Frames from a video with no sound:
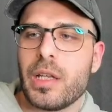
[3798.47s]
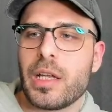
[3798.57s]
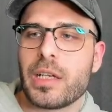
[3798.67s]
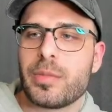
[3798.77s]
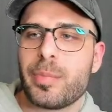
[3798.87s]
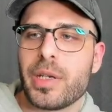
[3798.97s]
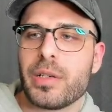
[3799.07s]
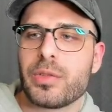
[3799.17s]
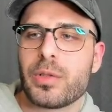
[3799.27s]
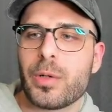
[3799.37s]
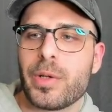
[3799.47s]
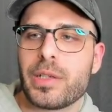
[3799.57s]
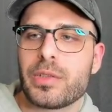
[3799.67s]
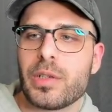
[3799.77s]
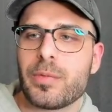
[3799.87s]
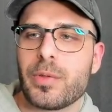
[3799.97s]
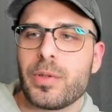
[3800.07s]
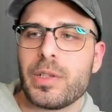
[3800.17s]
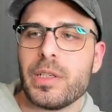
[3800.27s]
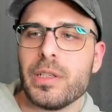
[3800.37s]
Like, it's better to correct stuff
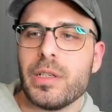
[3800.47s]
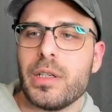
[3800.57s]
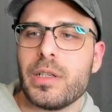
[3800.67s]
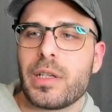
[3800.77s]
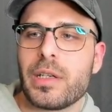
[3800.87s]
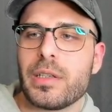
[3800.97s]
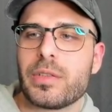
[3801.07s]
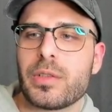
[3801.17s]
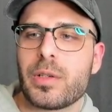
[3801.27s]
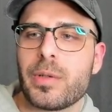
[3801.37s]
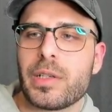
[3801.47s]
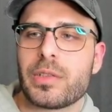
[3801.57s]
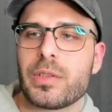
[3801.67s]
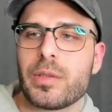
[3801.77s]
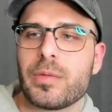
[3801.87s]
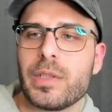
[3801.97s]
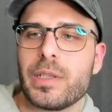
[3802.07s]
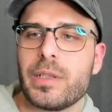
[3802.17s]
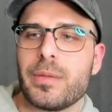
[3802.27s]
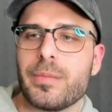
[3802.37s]
early than it is to correct stuff later.